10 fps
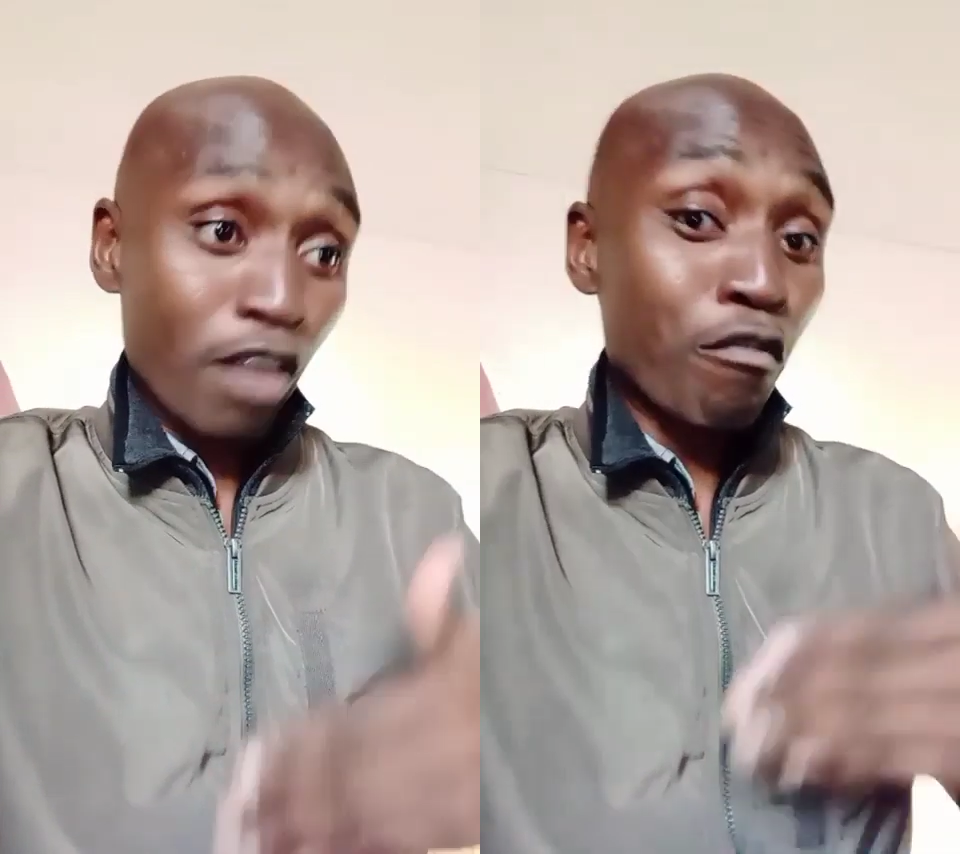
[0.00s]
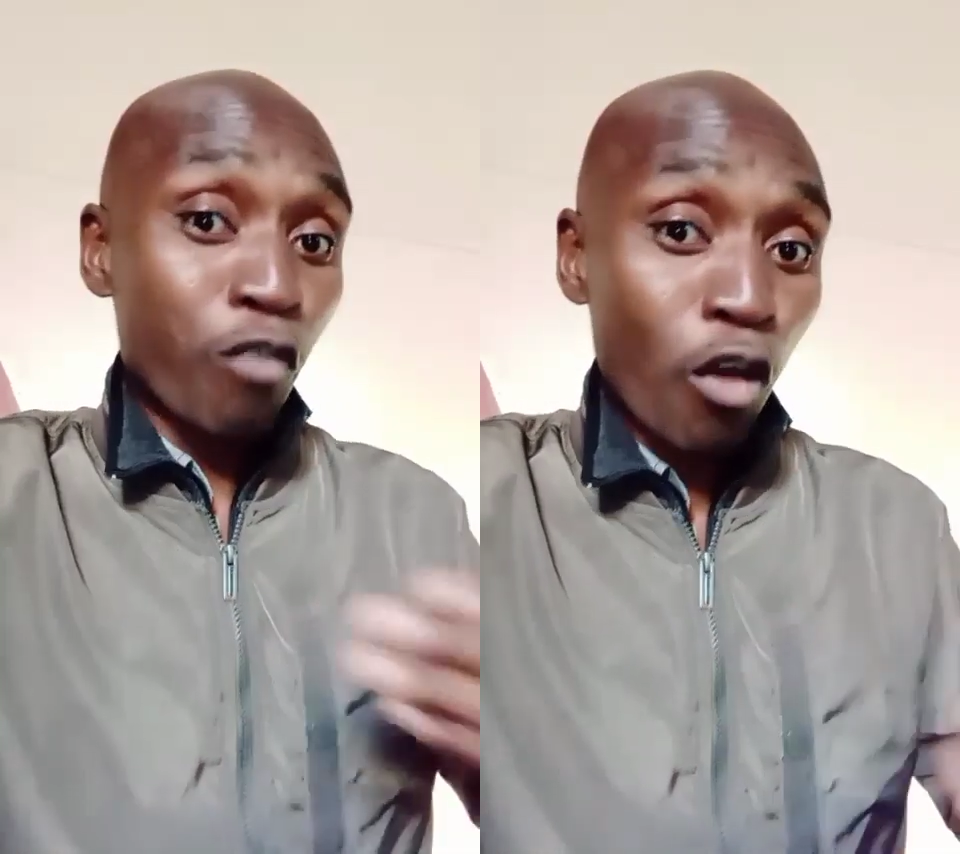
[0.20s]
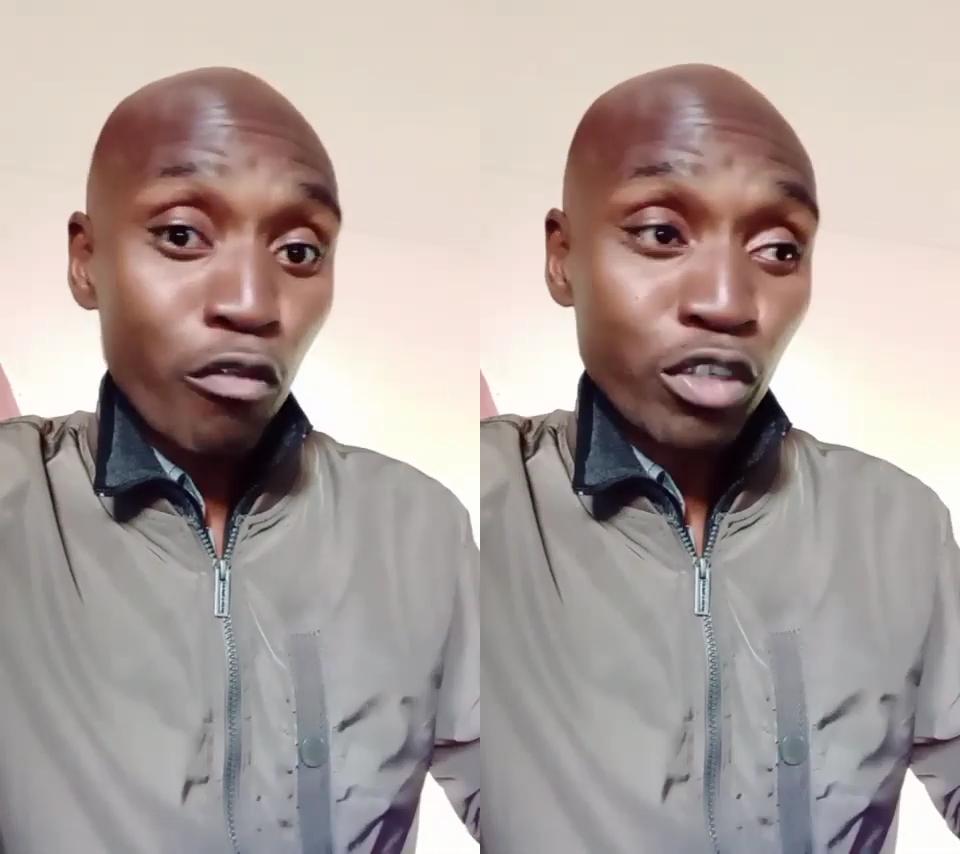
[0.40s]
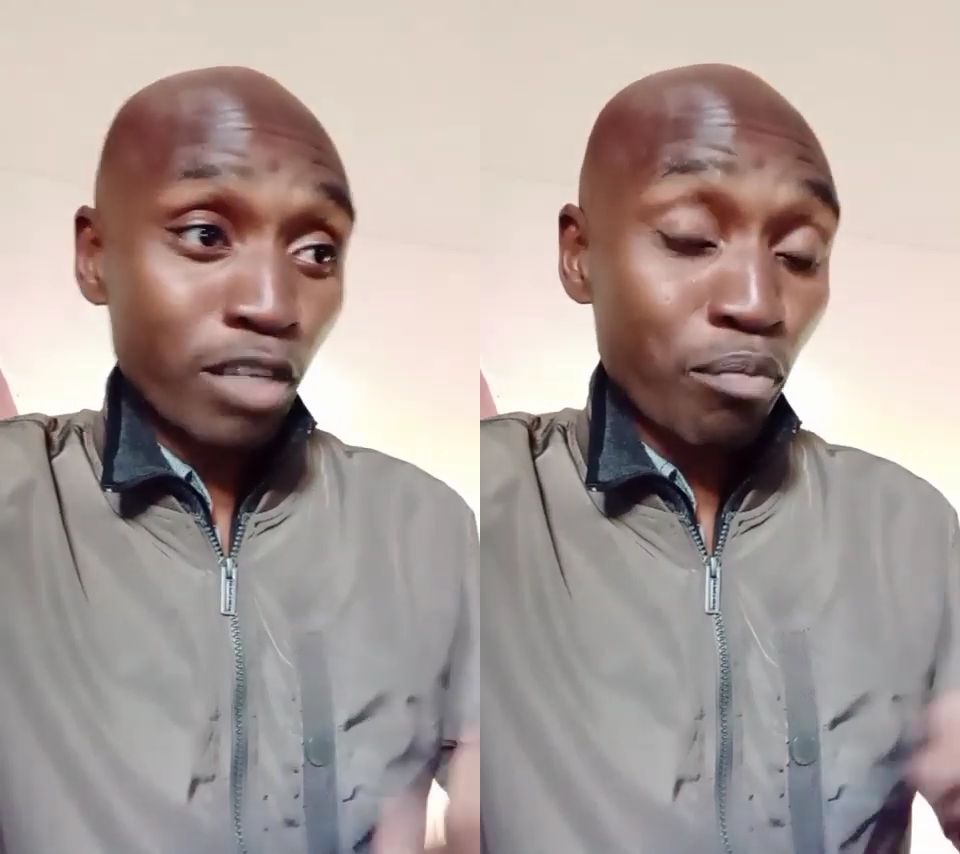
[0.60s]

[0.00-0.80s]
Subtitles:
involved in